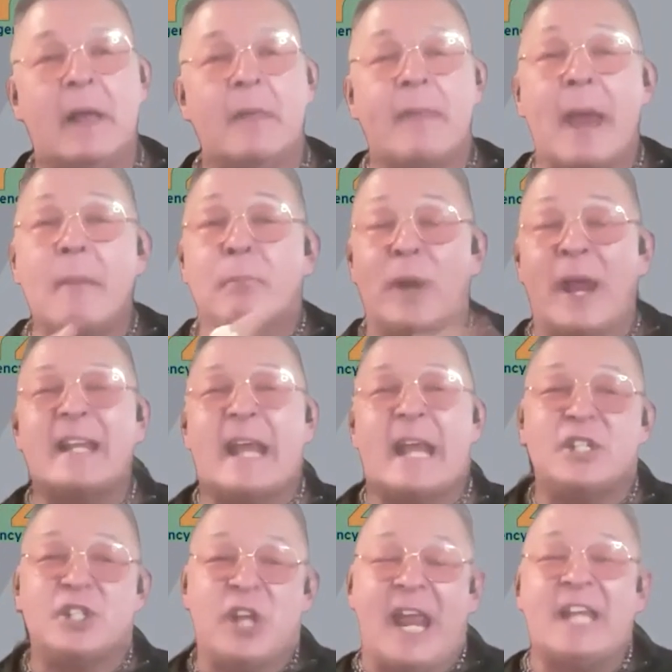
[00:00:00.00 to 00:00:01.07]
That brand
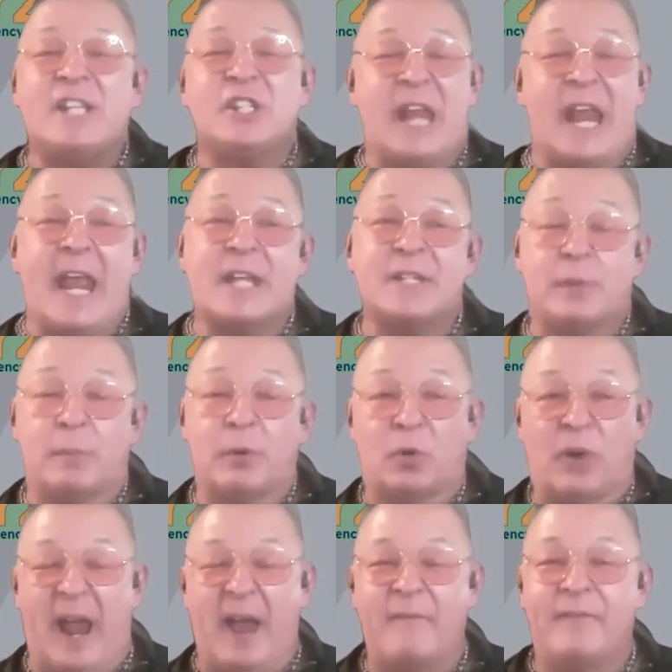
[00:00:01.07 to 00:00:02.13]
had changed hands from
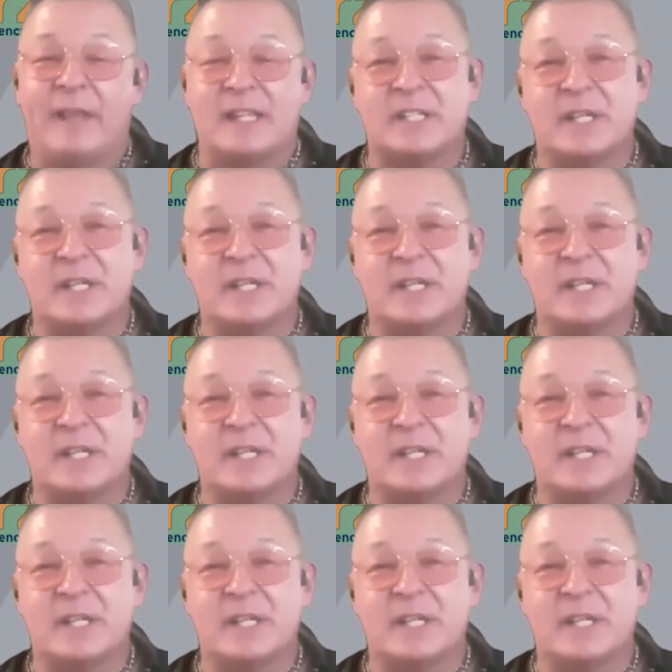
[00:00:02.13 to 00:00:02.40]
Kraft that